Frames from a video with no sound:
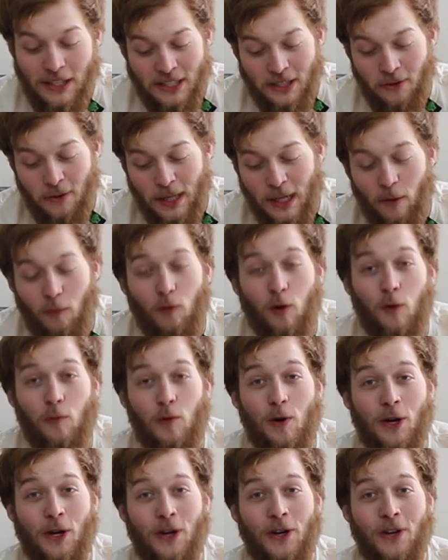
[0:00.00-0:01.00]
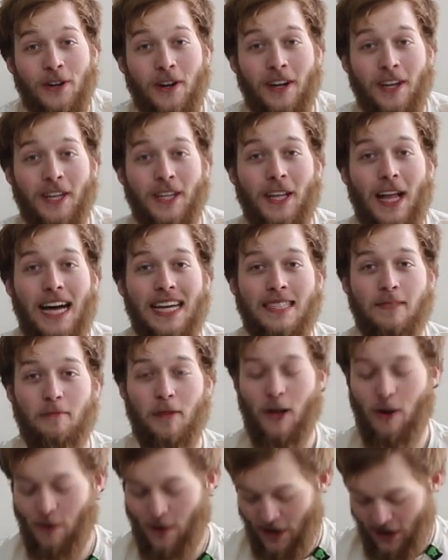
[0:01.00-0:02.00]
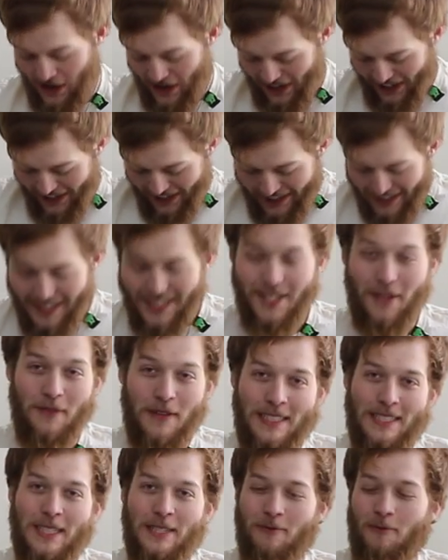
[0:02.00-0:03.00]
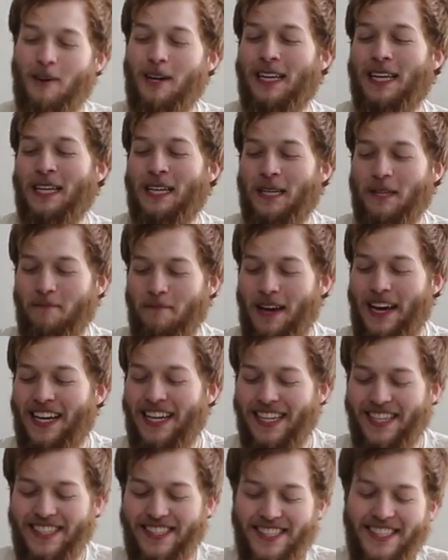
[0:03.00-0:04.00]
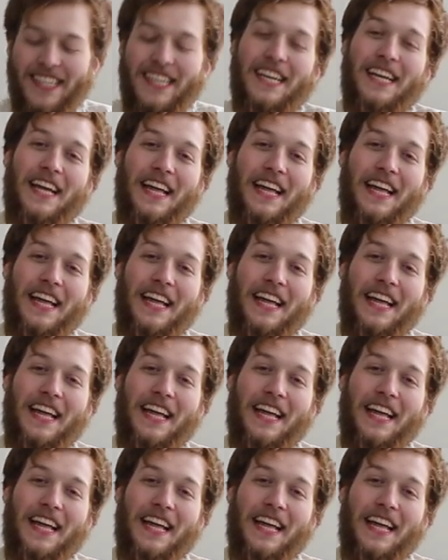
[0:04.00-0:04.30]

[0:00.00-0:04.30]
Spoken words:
he's only a woodworker, not a glassblower. So this is what he could manage.